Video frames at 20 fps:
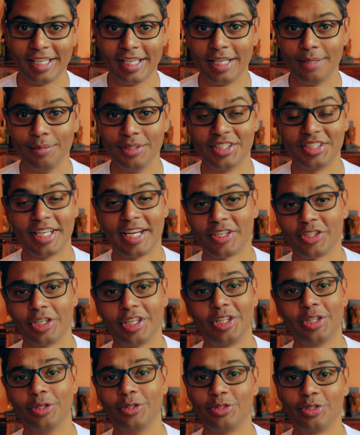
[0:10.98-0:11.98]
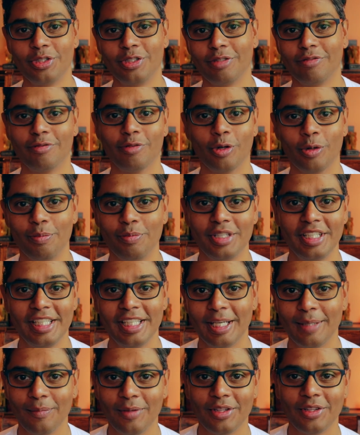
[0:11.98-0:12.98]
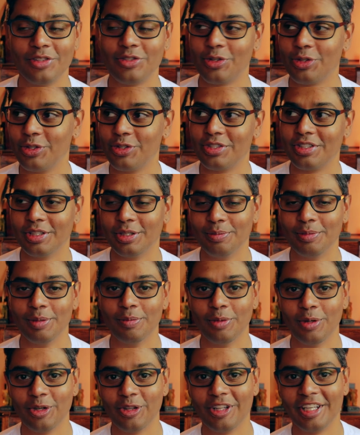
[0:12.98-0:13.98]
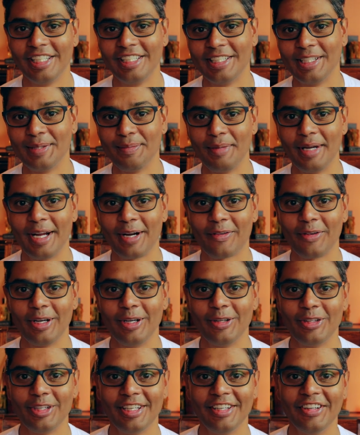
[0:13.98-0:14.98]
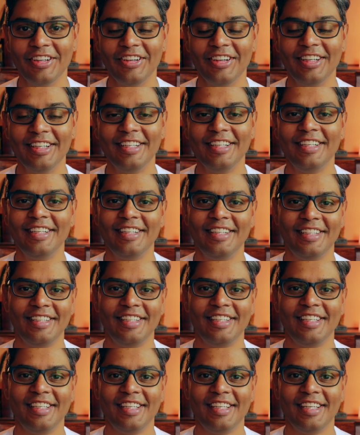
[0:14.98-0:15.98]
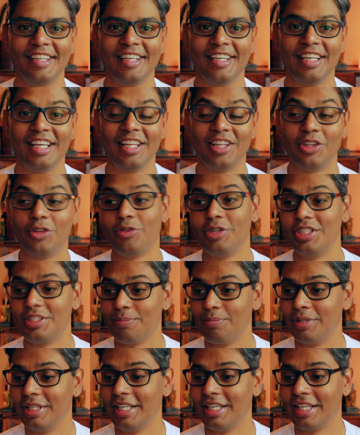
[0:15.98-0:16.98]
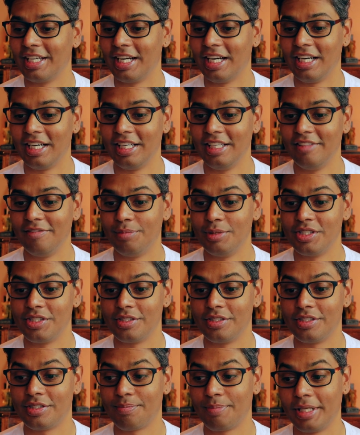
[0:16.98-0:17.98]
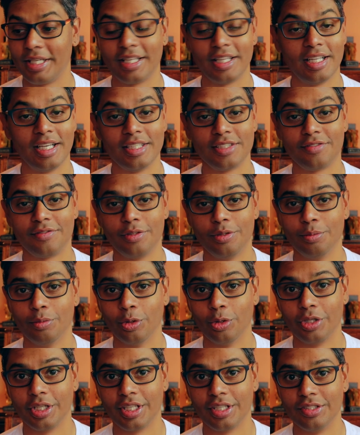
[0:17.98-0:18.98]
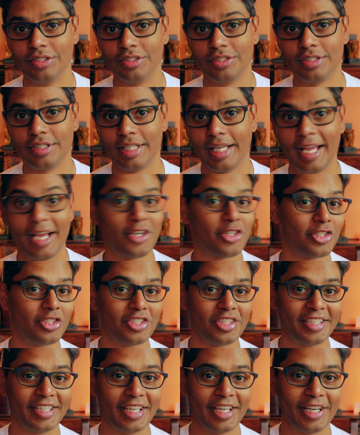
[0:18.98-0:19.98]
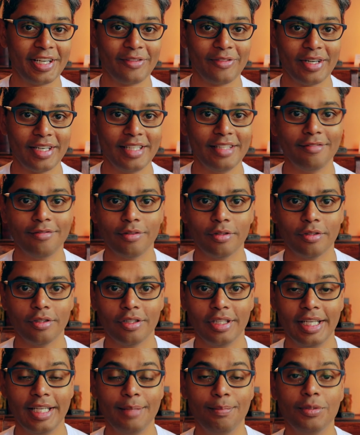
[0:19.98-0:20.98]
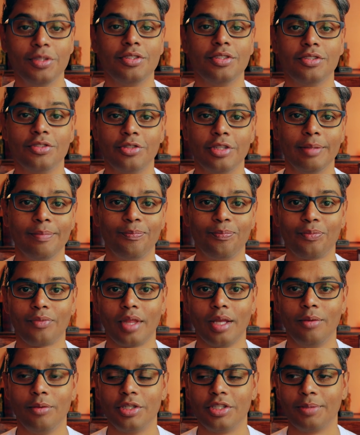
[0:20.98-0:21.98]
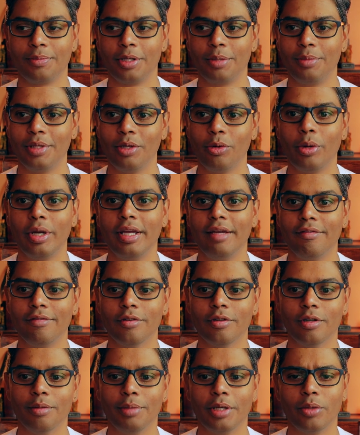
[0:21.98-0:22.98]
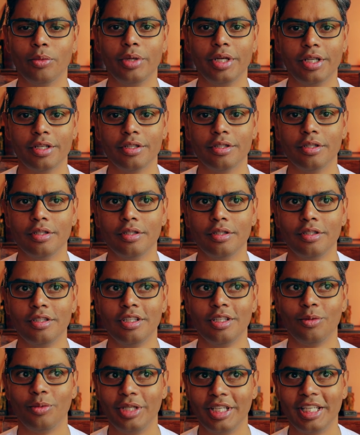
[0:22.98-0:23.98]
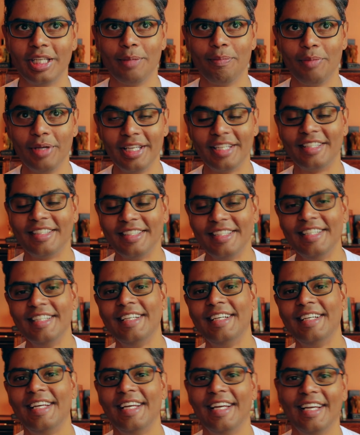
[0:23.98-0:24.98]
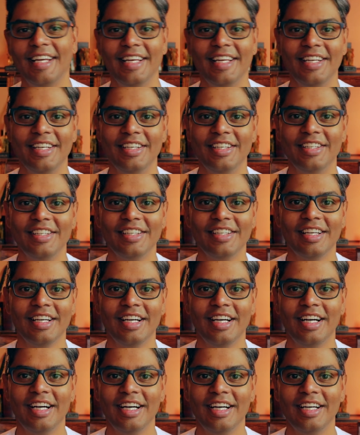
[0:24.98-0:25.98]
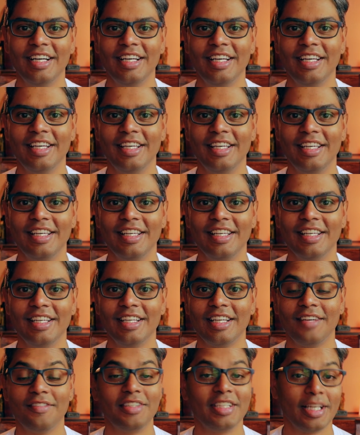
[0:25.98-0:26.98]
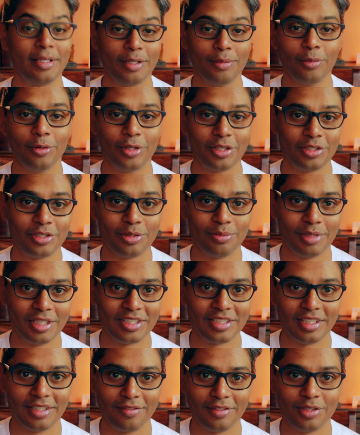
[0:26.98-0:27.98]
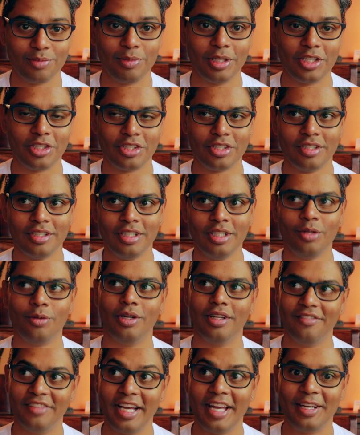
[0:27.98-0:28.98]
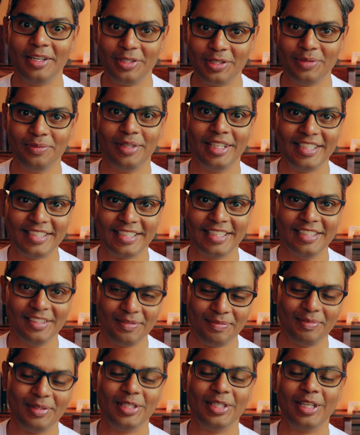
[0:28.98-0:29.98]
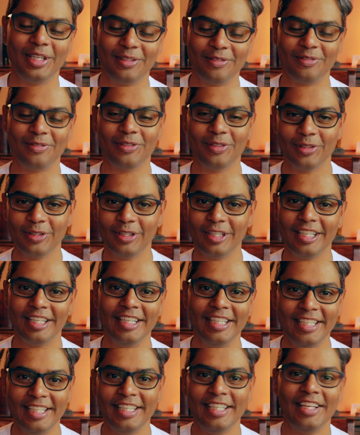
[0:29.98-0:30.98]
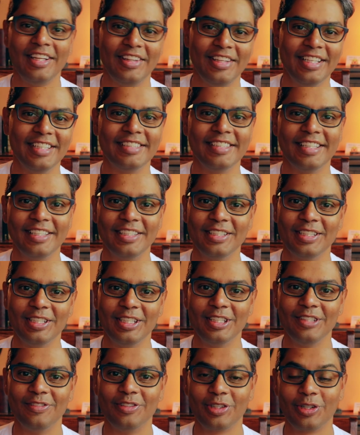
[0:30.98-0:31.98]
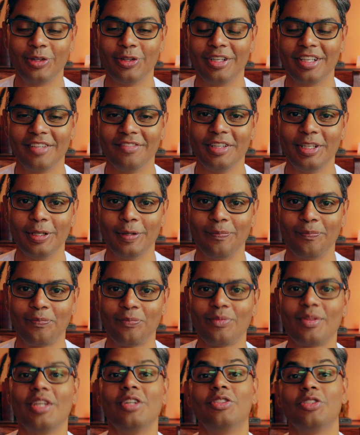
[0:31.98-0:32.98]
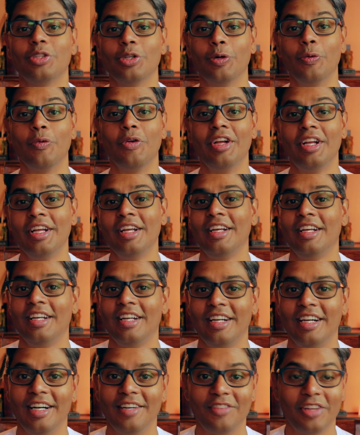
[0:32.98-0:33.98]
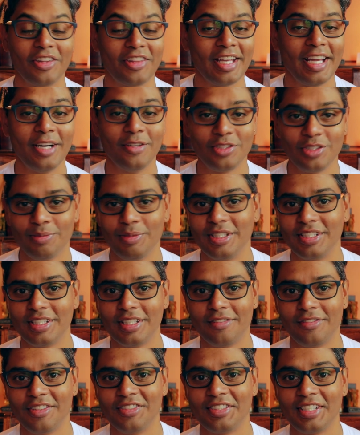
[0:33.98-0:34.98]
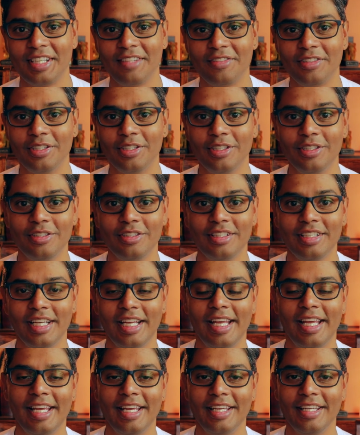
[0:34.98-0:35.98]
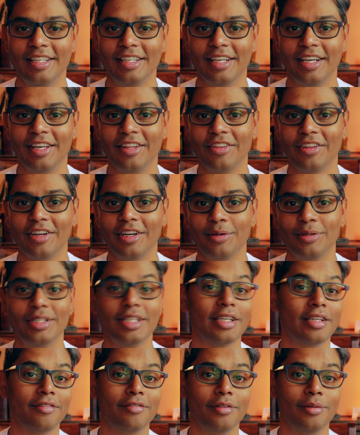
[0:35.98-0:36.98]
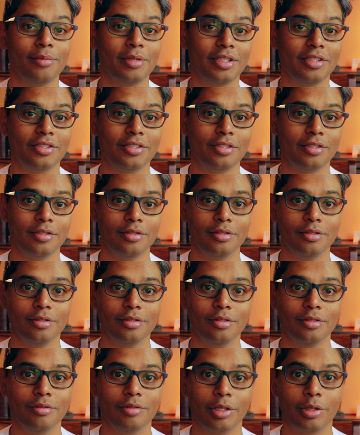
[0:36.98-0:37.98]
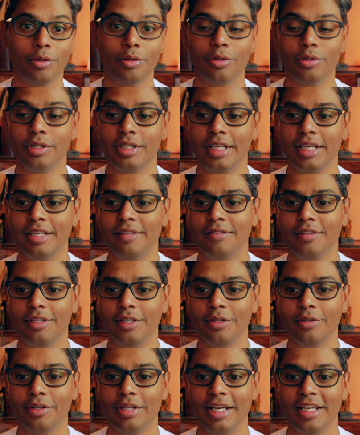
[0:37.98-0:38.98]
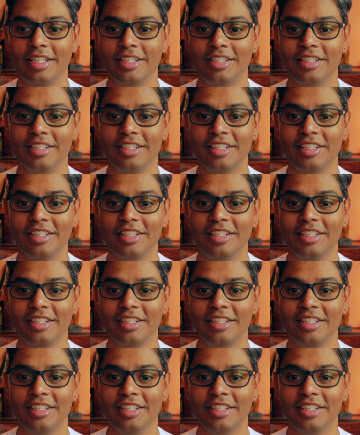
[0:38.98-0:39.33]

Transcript: a.m., it's actually closer to 4 p.m., and so there's a little bit more light in the background here. Uh, the reason being, I've been spending the last few mornings anxiously getting ready for a business trip, which I'm going to be away for about a week or week and a bit, and I haven't had the mornings to myself as much. Well, I've had it to myself, but not for the intent of recording a video. So I've got the house to myself this afternoon and I thought I would take a few minutes to record a video that